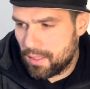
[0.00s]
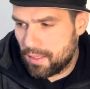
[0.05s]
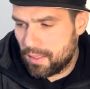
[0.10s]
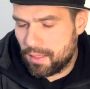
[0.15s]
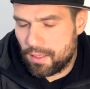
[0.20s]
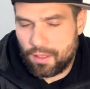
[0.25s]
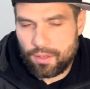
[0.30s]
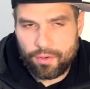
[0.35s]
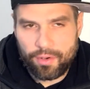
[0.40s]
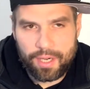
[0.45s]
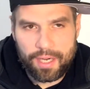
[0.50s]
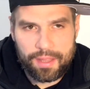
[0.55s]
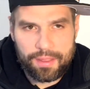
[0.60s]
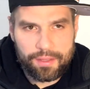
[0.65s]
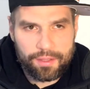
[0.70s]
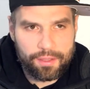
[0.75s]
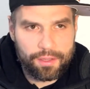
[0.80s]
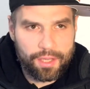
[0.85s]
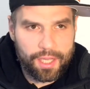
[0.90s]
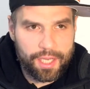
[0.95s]
All right,
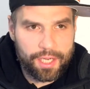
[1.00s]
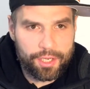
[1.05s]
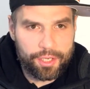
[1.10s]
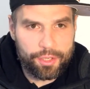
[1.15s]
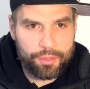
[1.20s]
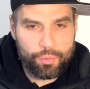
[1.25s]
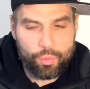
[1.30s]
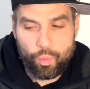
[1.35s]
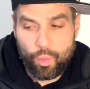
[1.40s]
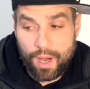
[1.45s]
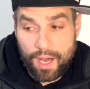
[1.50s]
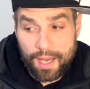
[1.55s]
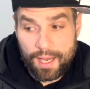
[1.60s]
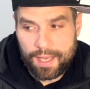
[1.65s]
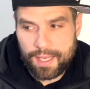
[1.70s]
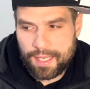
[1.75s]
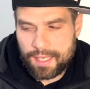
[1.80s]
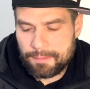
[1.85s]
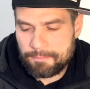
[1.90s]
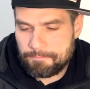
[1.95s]
the letter
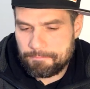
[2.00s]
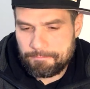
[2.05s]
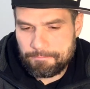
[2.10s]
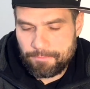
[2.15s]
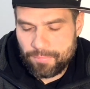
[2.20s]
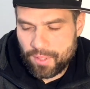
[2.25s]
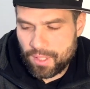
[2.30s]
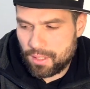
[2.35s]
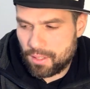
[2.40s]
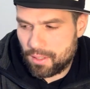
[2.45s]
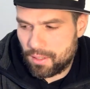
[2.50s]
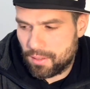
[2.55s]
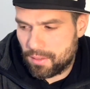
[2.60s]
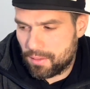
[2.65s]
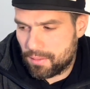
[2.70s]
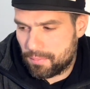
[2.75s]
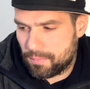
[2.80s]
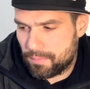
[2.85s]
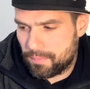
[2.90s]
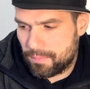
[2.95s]
Y.
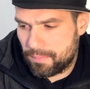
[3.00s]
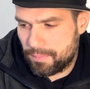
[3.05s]
The